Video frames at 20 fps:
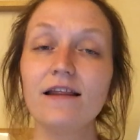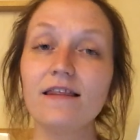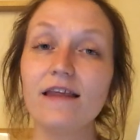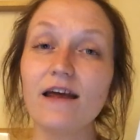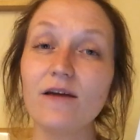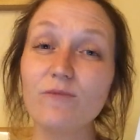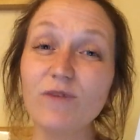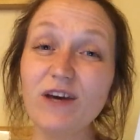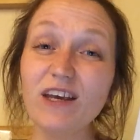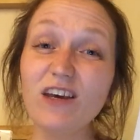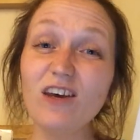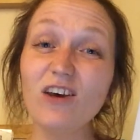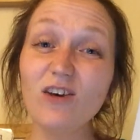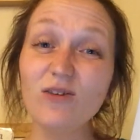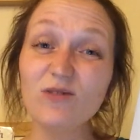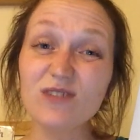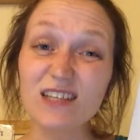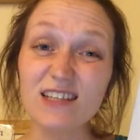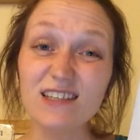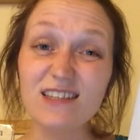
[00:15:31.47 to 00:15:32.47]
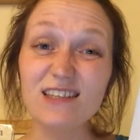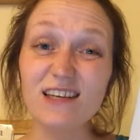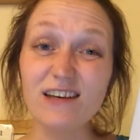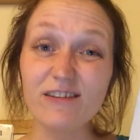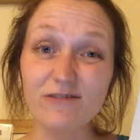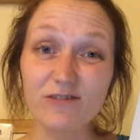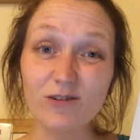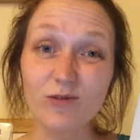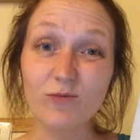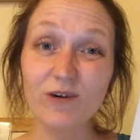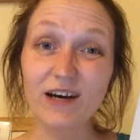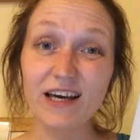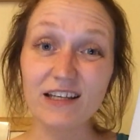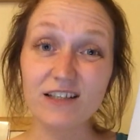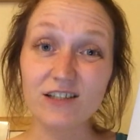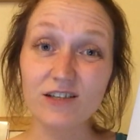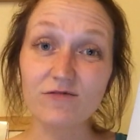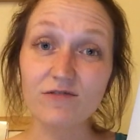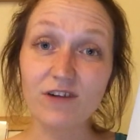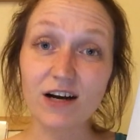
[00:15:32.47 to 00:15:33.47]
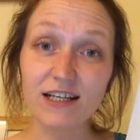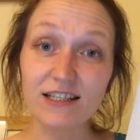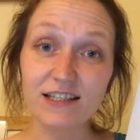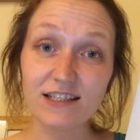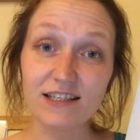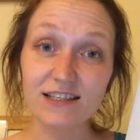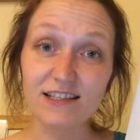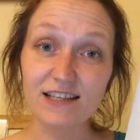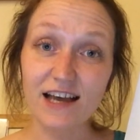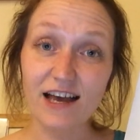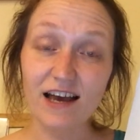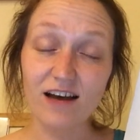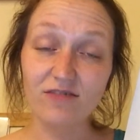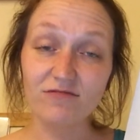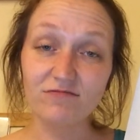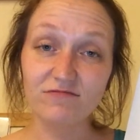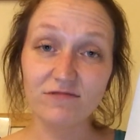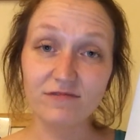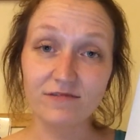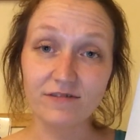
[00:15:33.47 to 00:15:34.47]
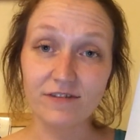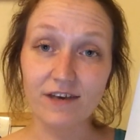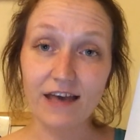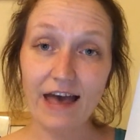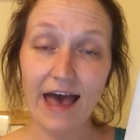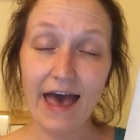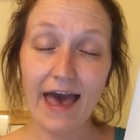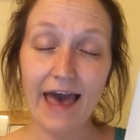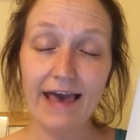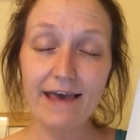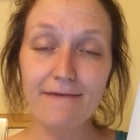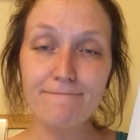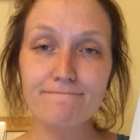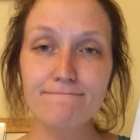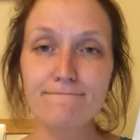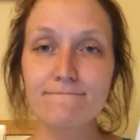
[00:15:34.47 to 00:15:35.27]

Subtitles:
then we use a different way to write it down, okay?